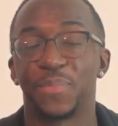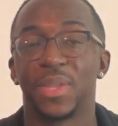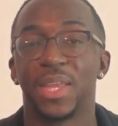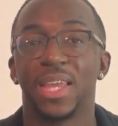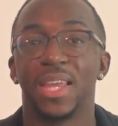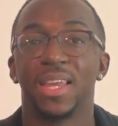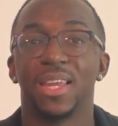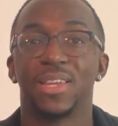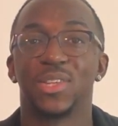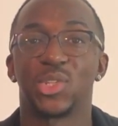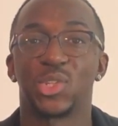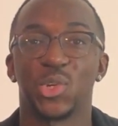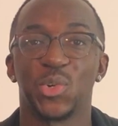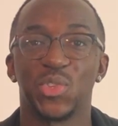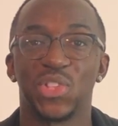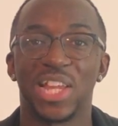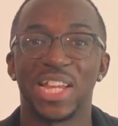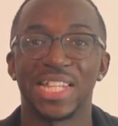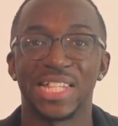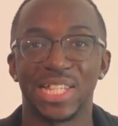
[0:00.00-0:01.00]
So it was like
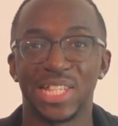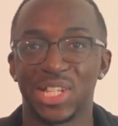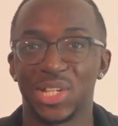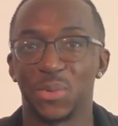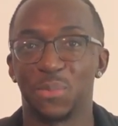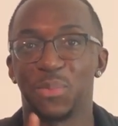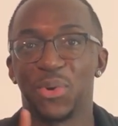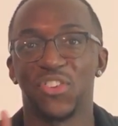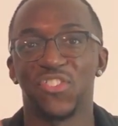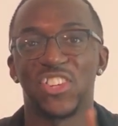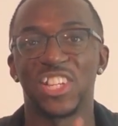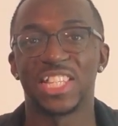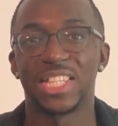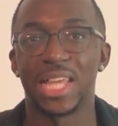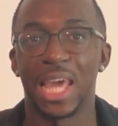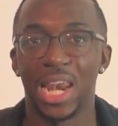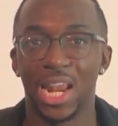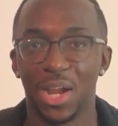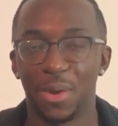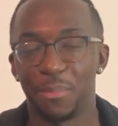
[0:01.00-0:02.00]
this little perfect setup
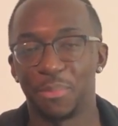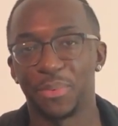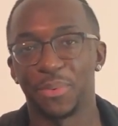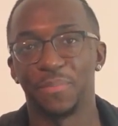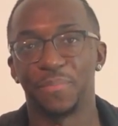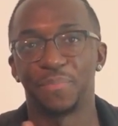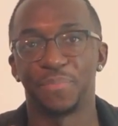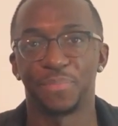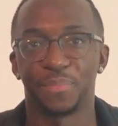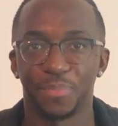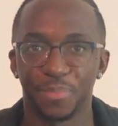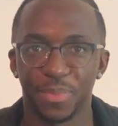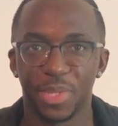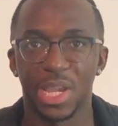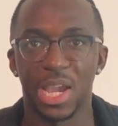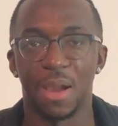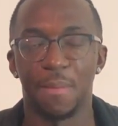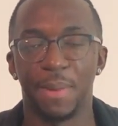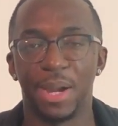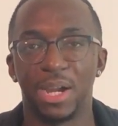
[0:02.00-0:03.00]
to come
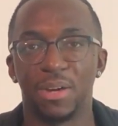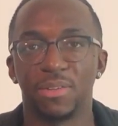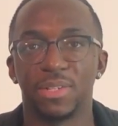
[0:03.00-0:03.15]
out.